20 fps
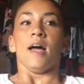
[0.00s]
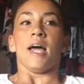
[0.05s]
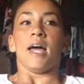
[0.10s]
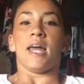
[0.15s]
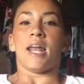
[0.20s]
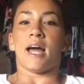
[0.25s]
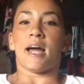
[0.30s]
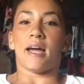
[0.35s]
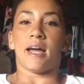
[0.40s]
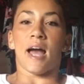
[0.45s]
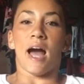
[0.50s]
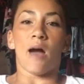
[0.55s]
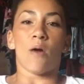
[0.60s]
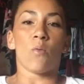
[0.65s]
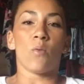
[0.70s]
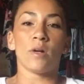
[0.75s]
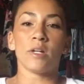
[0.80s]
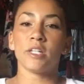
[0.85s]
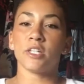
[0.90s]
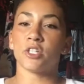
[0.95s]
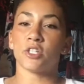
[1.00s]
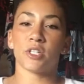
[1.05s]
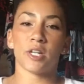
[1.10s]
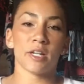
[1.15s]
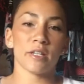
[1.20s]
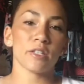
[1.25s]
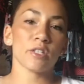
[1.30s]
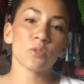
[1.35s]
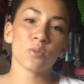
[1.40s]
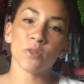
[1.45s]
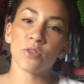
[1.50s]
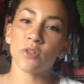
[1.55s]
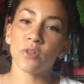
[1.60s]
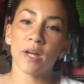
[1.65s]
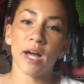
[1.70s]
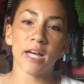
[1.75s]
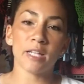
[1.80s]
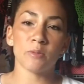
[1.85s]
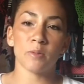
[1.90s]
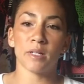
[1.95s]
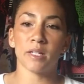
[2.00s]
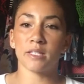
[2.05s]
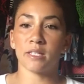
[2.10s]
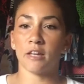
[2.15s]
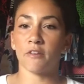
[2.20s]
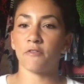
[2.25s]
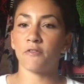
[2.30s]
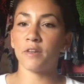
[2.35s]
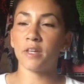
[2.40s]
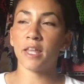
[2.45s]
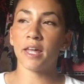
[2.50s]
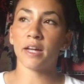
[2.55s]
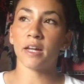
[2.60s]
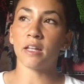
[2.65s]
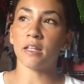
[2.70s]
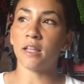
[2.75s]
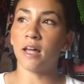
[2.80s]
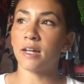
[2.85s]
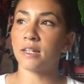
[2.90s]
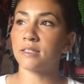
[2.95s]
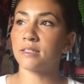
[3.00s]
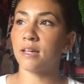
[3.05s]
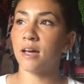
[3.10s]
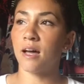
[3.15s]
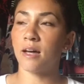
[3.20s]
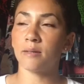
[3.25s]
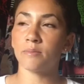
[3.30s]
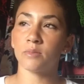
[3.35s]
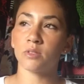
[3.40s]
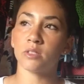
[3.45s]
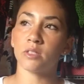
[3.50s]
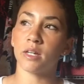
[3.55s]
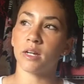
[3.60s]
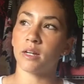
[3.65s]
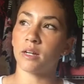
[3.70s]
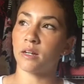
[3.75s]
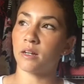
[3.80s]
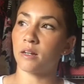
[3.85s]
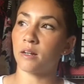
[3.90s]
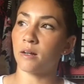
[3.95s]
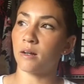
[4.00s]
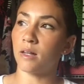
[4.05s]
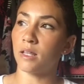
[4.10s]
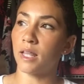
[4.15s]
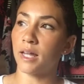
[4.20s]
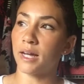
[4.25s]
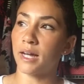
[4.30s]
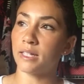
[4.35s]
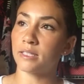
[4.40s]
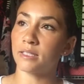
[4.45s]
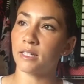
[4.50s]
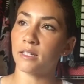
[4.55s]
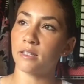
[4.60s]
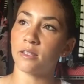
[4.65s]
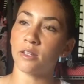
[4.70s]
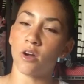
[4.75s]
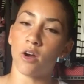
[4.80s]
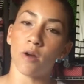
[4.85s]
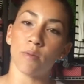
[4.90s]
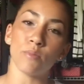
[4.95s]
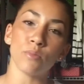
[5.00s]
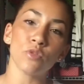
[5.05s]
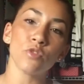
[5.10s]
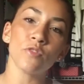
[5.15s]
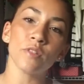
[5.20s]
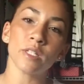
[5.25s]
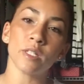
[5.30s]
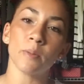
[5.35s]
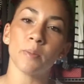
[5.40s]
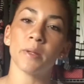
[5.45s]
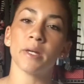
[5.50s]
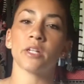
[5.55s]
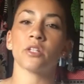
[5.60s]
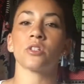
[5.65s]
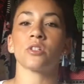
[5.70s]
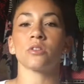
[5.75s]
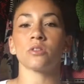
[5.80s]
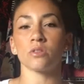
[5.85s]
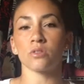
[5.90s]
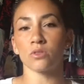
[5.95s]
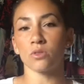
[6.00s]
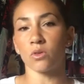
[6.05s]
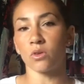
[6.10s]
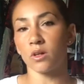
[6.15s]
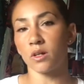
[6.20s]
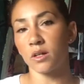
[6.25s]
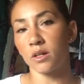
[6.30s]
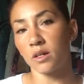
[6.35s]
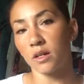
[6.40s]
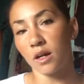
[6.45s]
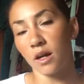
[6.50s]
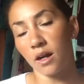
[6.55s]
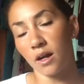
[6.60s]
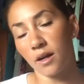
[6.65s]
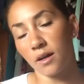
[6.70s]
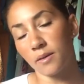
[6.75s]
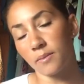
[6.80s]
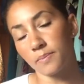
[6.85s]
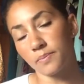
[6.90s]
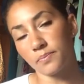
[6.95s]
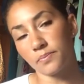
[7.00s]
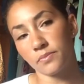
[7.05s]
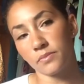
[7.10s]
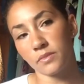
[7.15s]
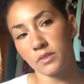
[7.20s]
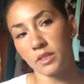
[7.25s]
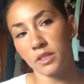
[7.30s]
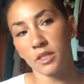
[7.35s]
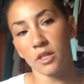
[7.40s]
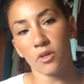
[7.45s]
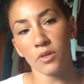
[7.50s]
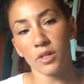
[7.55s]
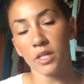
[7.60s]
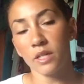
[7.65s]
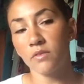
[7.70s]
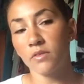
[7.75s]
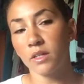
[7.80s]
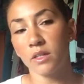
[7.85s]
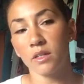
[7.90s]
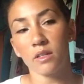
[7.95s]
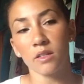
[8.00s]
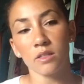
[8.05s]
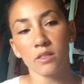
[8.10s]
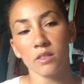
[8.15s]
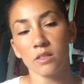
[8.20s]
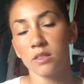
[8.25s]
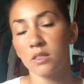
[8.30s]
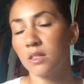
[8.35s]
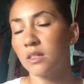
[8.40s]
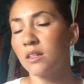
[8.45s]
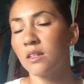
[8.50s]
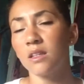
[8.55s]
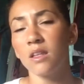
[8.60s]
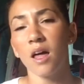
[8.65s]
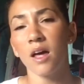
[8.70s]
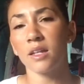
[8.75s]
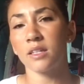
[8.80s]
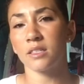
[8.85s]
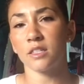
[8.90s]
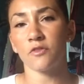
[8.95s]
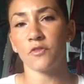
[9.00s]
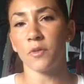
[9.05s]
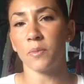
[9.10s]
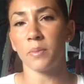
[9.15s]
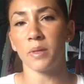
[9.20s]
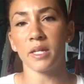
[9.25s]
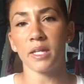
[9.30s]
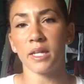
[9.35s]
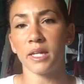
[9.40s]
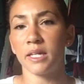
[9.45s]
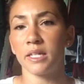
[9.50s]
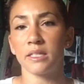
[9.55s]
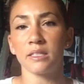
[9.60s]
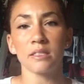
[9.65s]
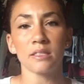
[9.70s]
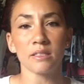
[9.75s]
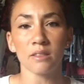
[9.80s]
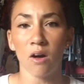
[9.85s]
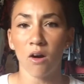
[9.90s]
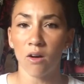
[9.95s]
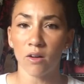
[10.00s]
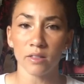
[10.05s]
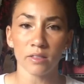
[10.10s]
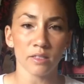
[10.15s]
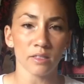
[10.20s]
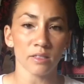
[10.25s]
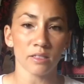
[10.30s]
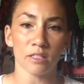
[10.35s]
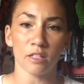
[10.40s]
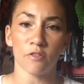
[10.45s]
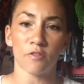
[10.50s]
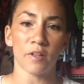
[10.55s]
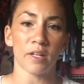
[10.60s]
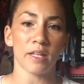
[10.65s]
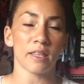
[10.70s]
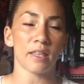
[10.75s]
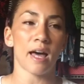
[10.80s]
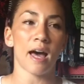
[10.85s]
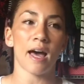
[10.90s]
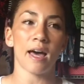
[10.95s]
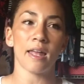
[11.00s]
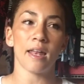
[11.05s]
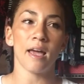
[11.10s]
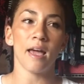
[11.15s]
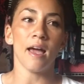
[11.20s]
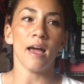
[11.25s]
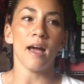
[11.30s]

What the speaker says: And I wanted to share this with you guys because I feel like a lot of times there, like I said, there are movie depictions, or even just in a lot of different media, in songs and stuff like that,